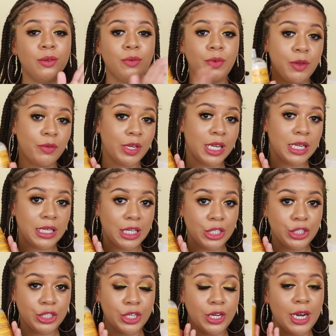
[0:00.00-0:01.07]
favorite
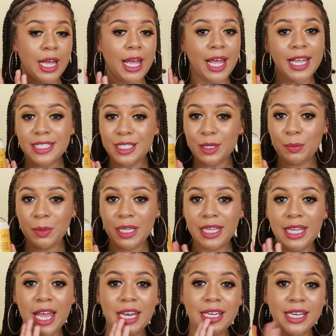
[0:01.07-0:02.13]
conditioner has to
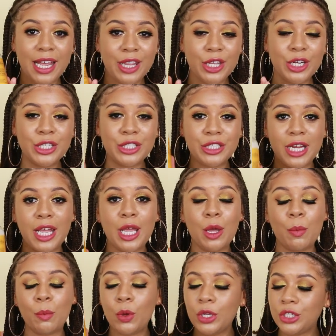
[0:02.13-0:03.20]
be another
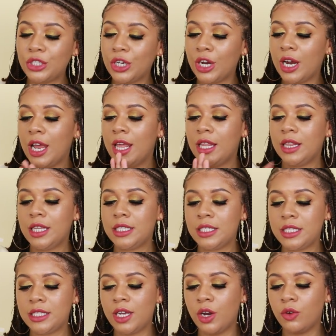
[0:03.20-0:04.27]
Shea Moisture. This
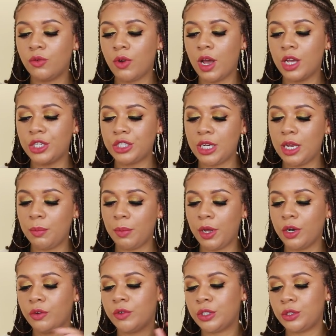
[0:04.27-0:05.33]
is their Raw Shea
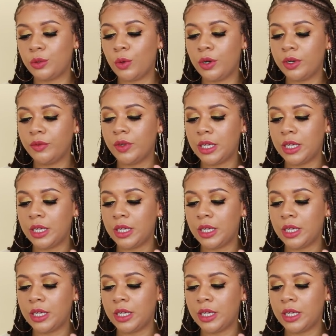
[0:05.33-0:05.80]
Butter Restorative